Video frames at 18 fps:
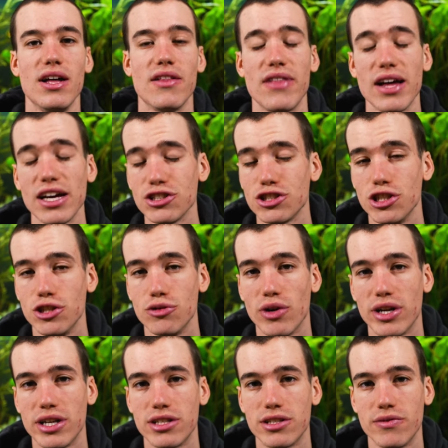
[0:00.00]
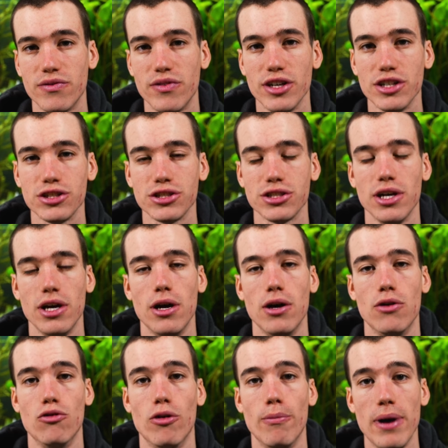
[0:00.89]
That's you ready to fish.
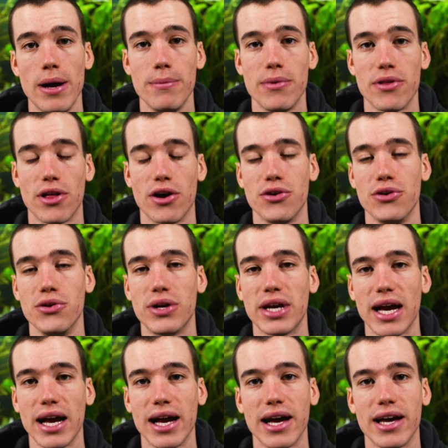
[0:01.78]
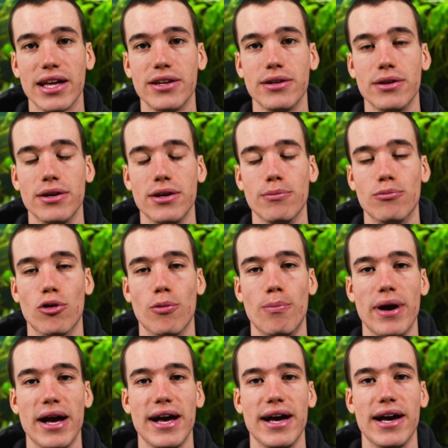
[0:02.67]
Remember though, you can
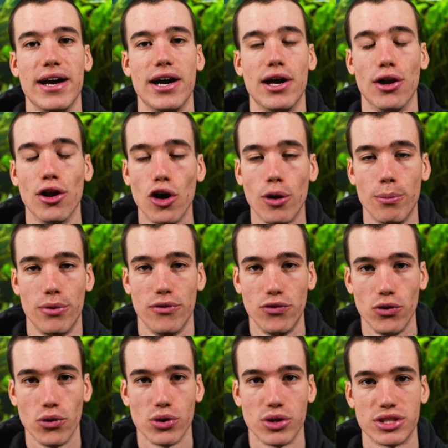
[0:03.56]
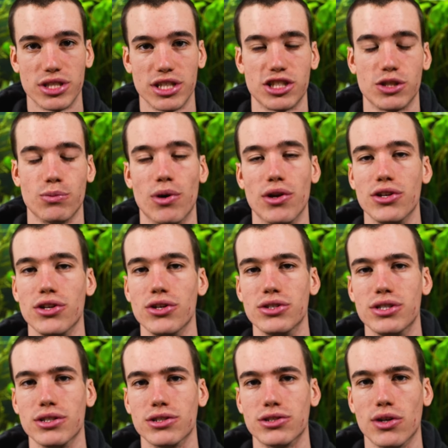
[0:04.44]
prepare a lot before your session when
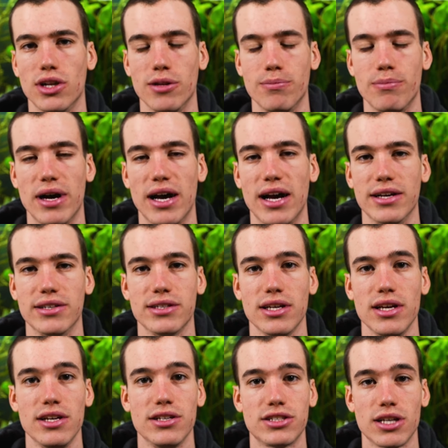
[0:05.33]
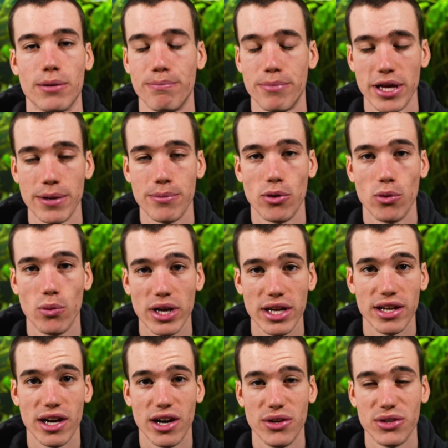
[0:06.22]
using solid bags. Some people
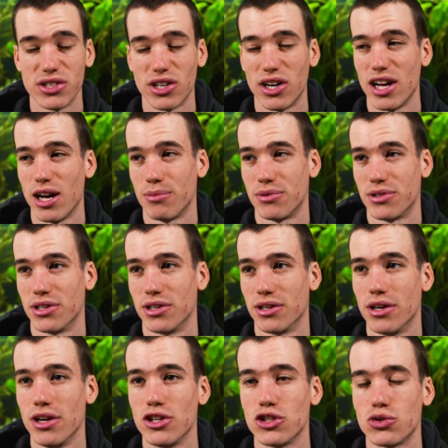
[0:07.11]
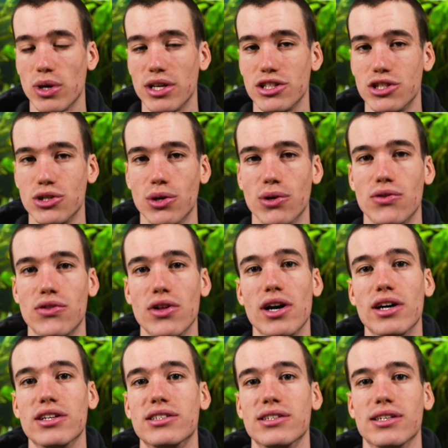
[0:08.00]
we know tie up to 20 or
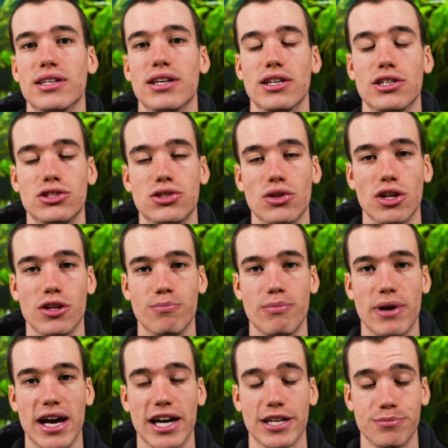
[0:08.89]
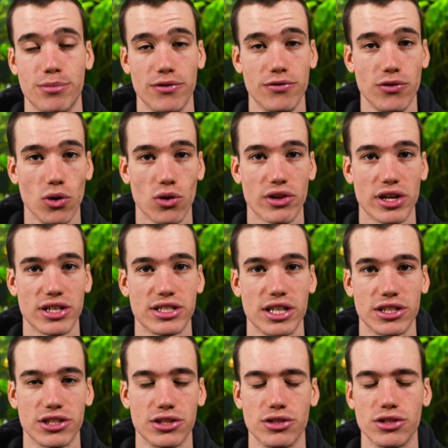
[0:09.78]
30 solid bags before their
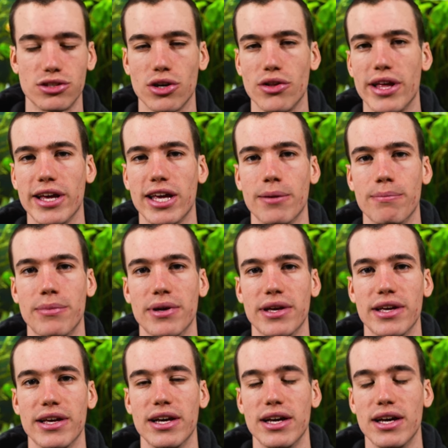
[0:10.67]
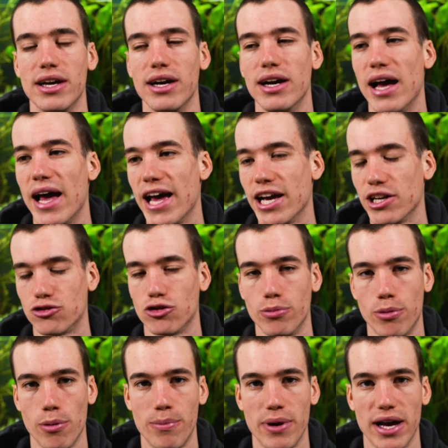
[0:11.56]
session so they can be extra
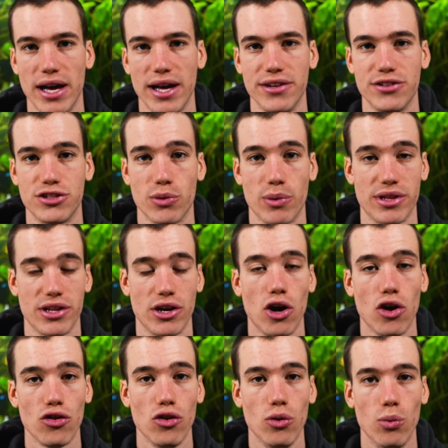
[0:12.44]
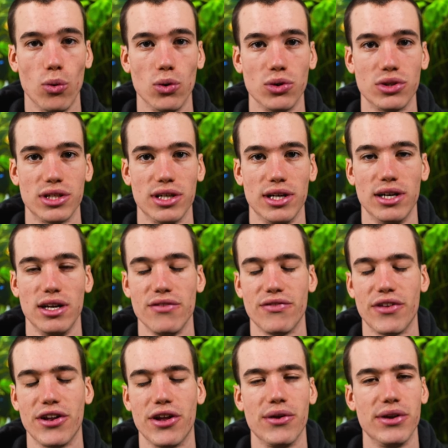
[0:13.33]
prepared, so when they're on the water
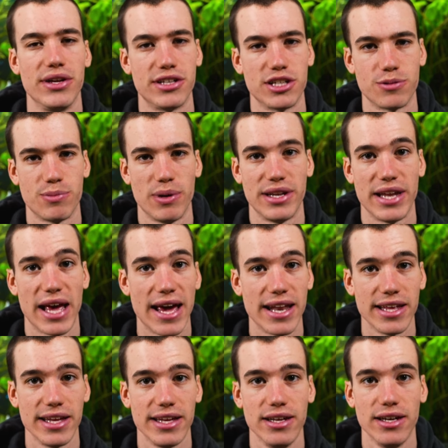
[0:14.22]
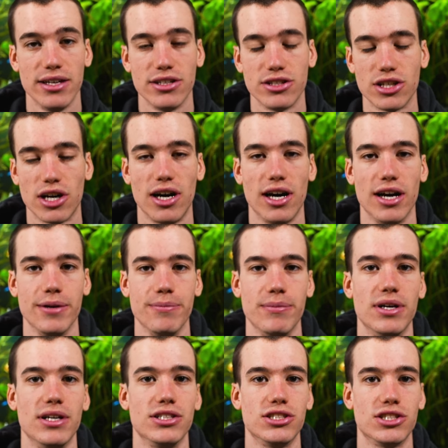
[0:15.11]
they don't need to spend any time
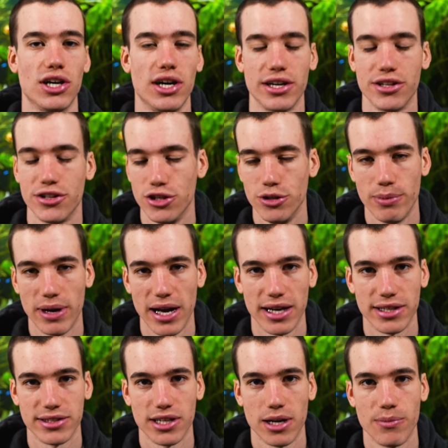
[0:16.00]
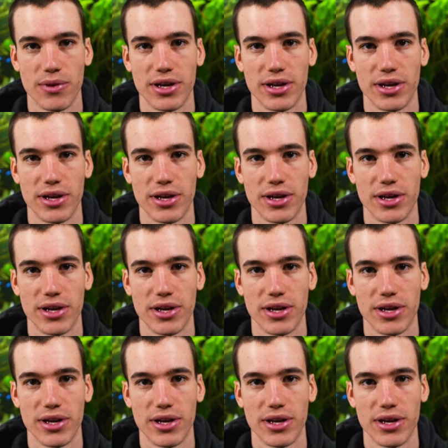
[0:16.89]
tying new bags up.